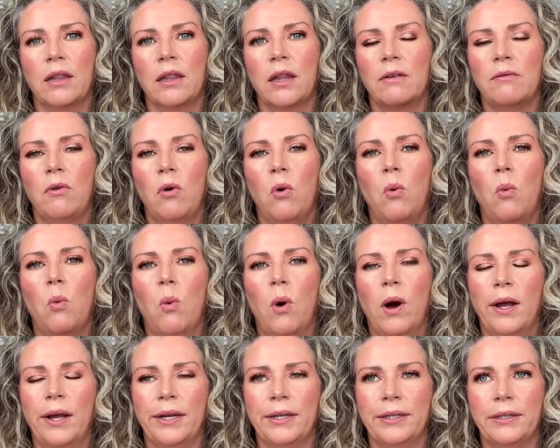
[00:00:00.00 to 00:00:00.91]
level
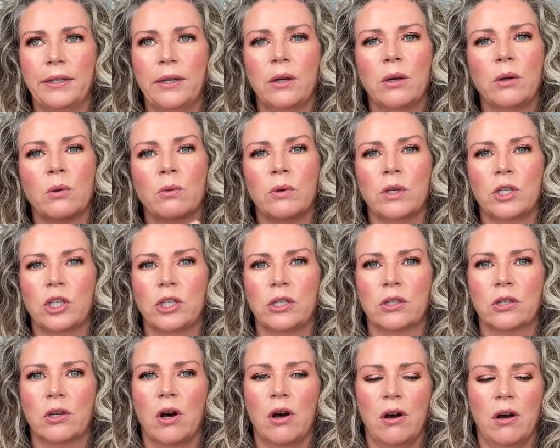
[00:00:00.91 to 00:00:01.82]
one, which
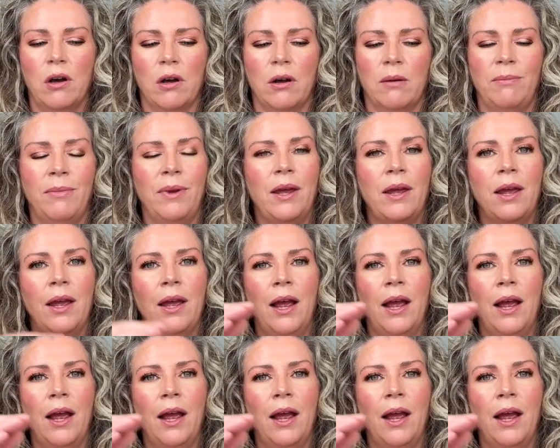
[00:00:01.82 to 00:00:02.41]
is calm,